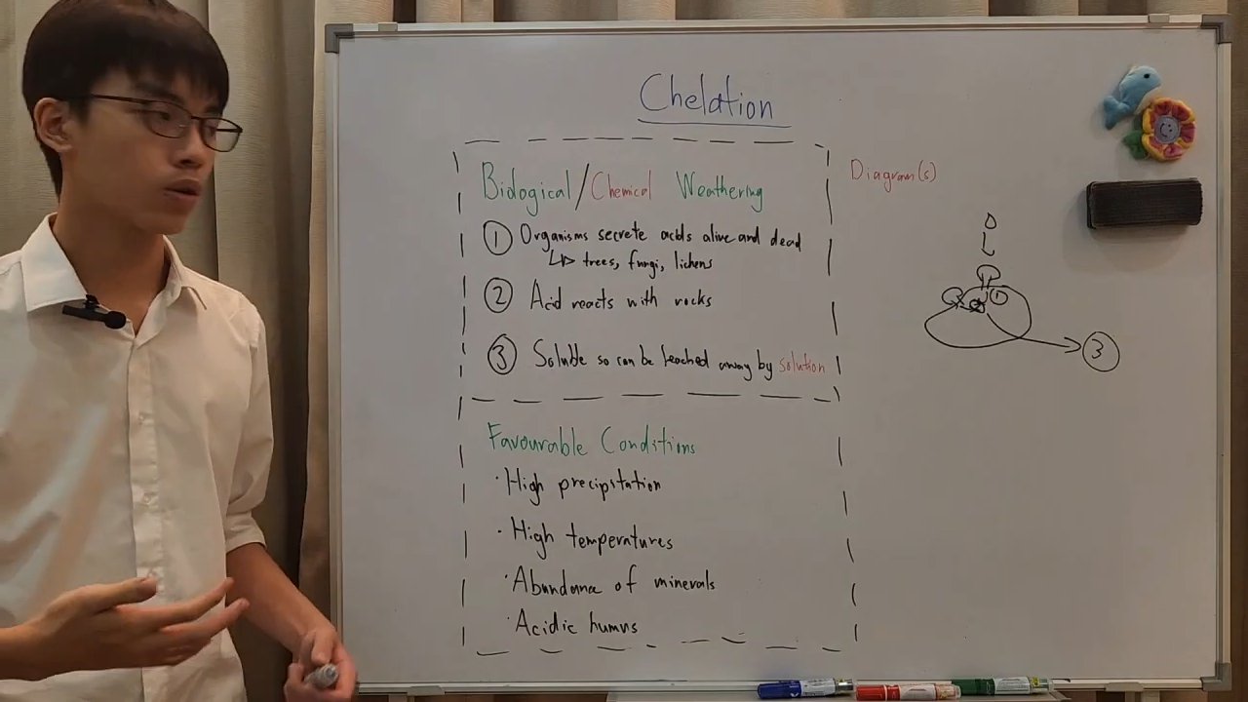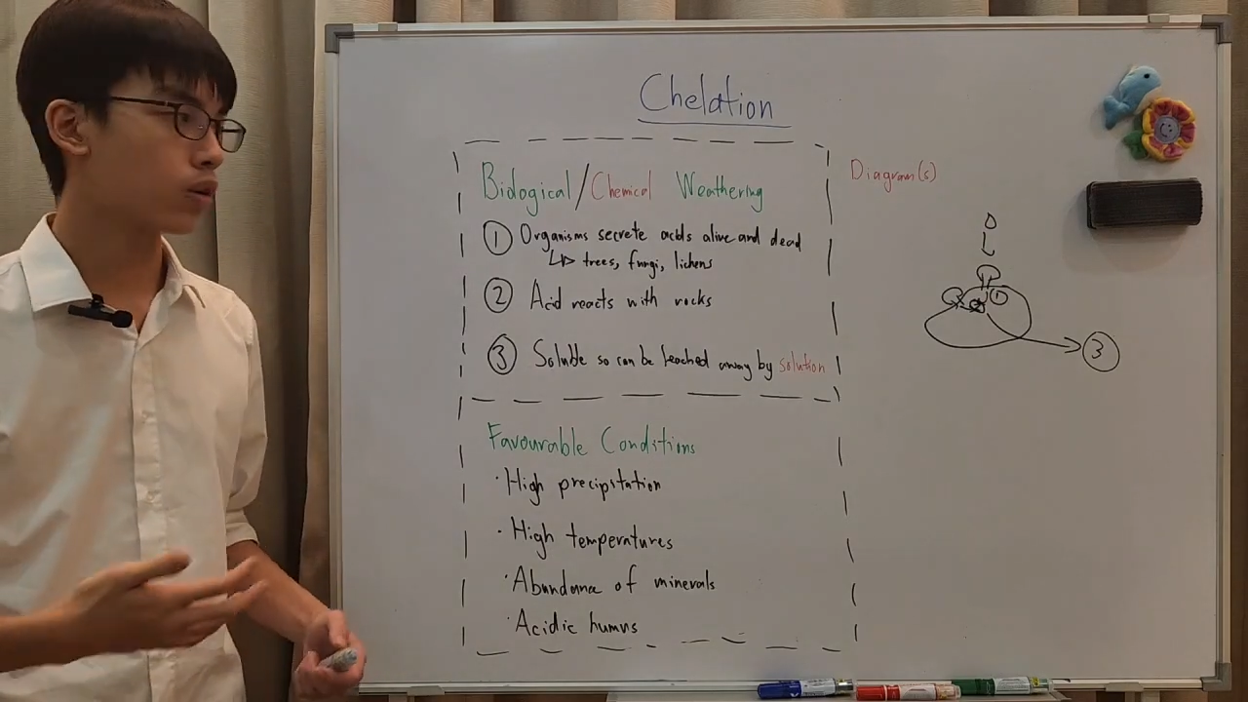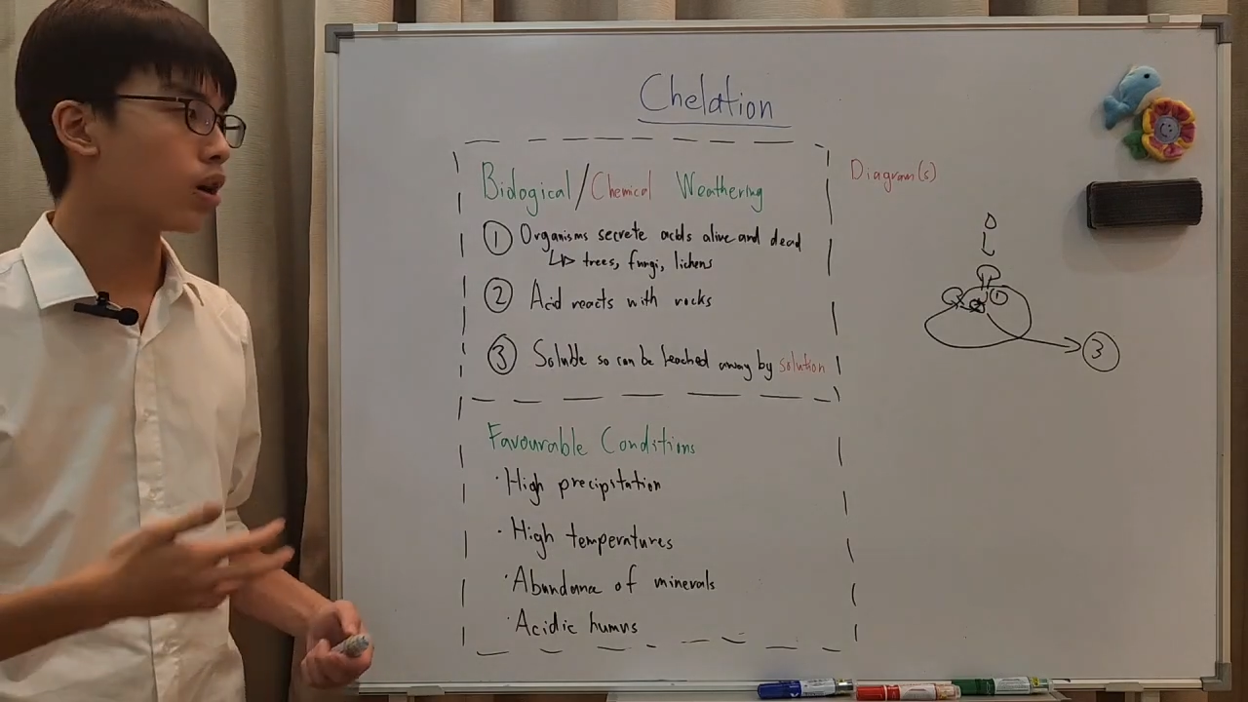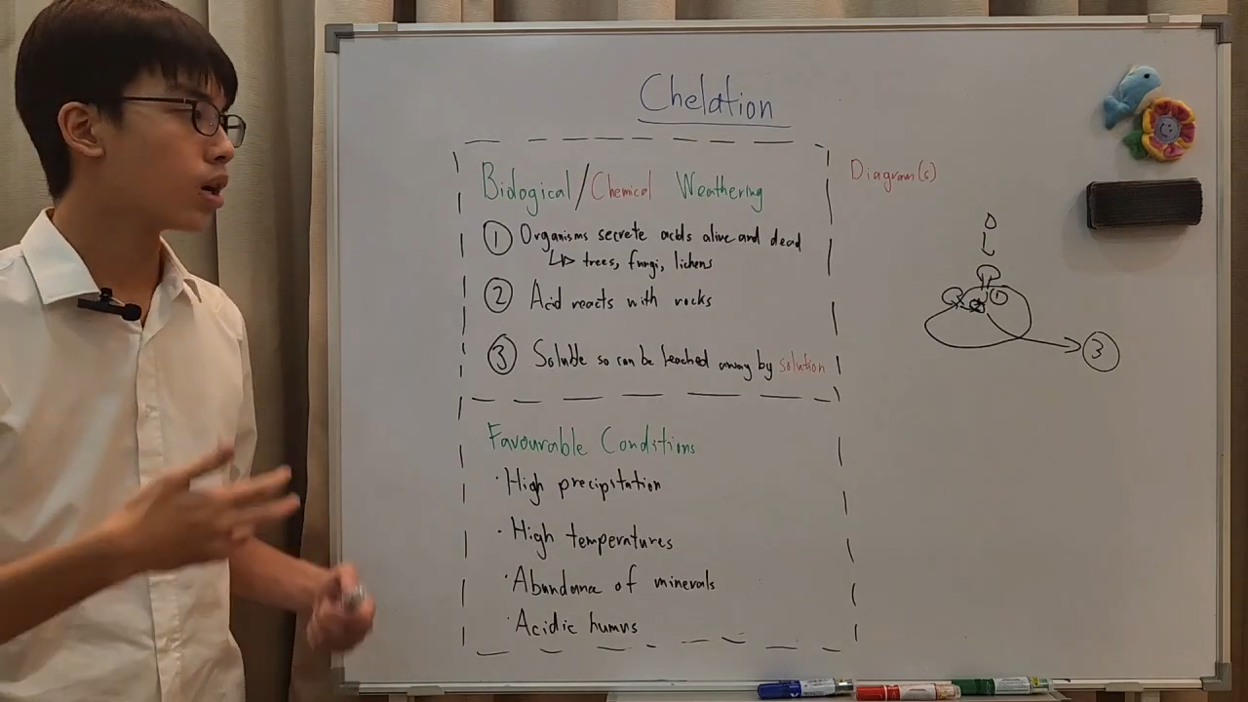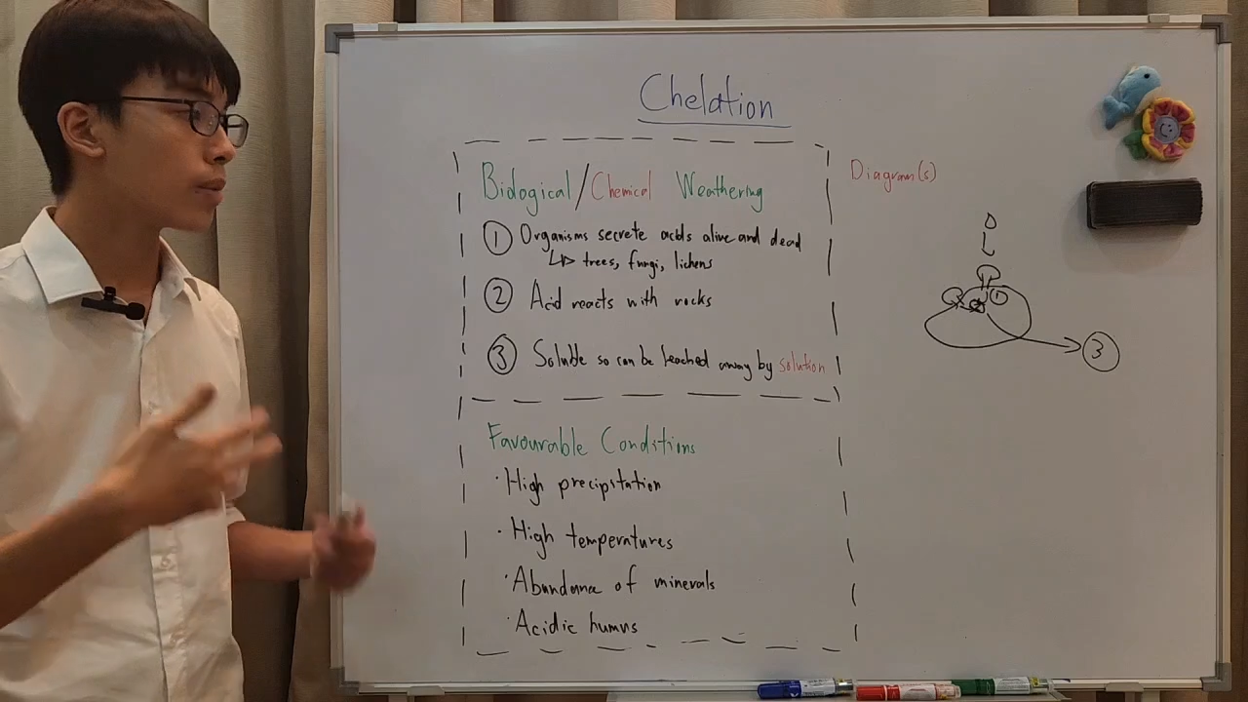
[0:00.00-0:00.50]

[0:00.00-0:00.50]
your